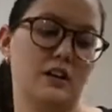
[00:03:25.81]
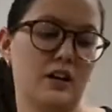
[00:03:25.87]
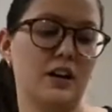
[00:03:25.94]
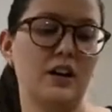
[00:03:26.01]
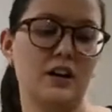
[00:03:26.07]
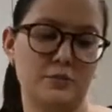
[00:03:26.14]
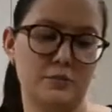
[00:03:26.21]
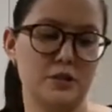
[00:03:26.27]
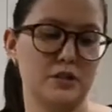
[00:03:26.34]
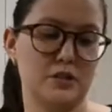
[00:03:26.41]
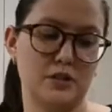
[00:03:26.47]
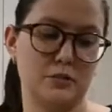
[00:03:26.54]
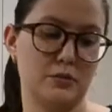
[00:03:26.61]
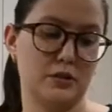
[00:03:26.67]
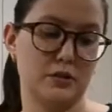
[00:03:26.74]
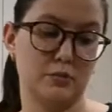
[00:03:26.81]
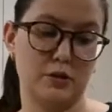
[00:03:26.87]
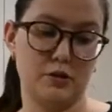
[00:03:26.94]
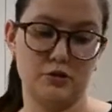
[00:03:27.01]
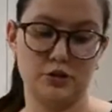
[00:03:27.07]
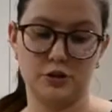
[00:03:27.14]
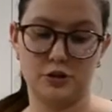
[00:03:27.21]
I'm just gonna put the
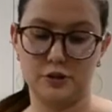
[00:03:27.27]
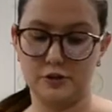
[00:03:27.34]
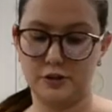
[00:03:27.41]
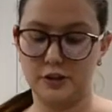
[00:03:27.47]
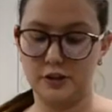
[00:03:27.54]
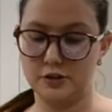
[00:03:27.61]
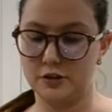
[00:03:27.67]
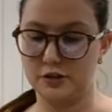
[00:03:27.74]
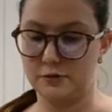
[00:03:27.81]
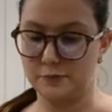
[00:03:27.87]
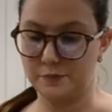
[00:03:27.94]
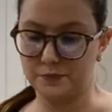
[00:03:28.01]
brown sugar in there too.